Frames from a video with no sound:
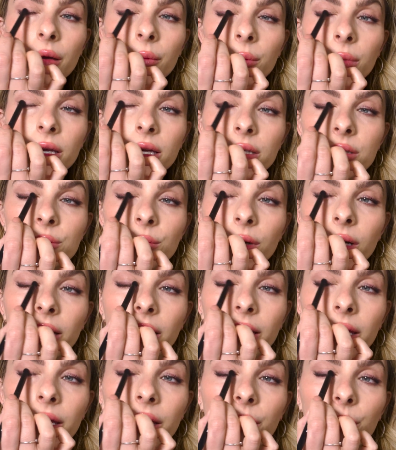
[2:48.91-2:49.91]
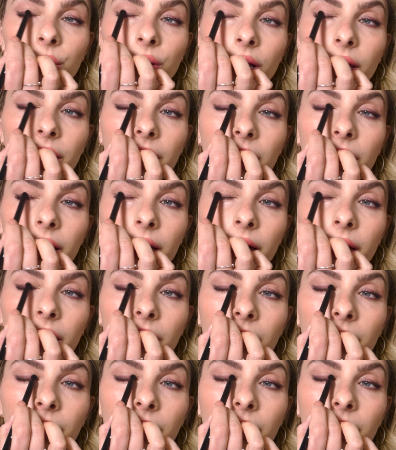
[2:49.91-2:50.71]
because we're gonna keep blending.